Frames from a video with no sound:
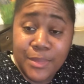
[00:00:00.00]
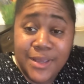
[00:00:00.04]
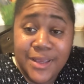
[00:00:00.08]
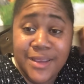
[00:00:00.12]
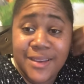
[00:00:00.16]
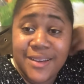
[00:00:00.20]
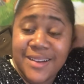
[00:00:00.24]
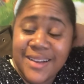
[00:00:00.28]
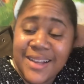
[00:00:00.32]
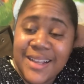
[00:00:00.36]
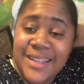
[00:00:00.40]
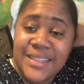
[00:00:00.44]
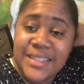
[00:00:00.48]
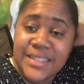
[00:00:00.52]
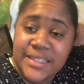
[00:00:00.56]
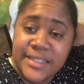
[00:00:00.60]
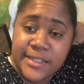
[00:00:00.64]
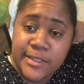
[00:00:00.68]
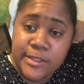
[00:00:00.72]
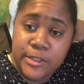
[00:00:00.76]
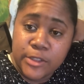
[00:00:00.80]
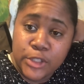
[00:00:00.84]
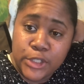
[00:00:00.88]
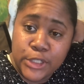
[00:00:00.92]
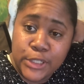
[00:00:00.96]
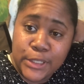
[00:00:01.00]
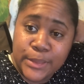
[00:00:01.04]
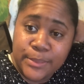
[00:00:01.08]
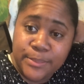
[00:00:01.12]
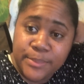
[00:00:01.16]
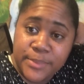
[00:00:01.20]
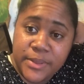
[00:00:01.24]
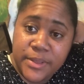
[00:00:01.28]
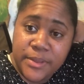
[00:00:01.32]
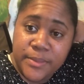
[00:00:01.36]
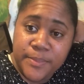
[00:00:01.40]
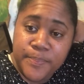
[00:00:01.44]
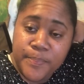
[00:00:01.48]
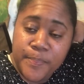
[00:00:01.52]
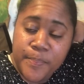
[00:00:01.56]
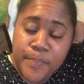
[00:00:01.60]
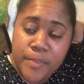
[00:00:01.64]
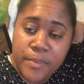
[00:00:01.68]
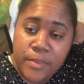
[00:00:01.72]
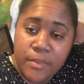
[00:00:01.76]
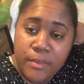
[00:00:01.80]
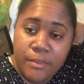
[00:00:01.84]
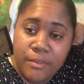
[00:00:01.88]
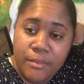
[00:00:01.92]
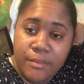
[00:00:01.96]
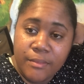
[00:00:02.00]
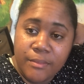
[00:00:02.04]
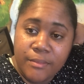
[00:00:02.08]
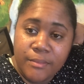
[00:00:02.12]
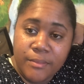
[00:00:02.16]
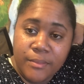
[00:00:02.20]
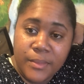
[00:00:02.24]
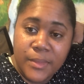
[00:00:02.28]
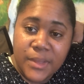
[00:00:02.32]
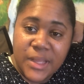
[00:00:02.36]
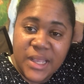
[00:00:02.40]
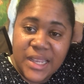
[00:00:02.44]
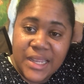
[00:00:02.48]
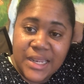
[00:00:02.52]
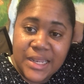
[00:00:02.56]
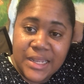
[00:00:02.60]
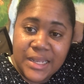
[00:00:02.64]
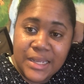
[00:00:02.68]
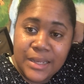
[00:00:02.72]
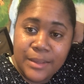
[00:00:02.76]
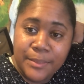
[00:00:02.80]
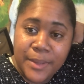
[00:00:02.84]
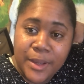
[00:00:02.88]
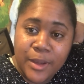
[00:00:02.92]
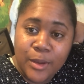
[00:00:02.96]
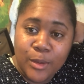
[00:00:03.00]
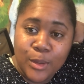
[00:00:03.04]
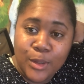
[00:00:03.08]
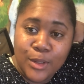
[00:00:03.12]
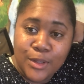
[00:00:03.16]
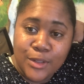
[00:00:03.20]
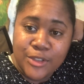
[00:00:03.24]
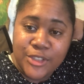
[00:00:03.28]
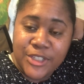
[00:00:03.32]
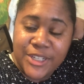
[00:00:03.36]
the dealership getting my oil changed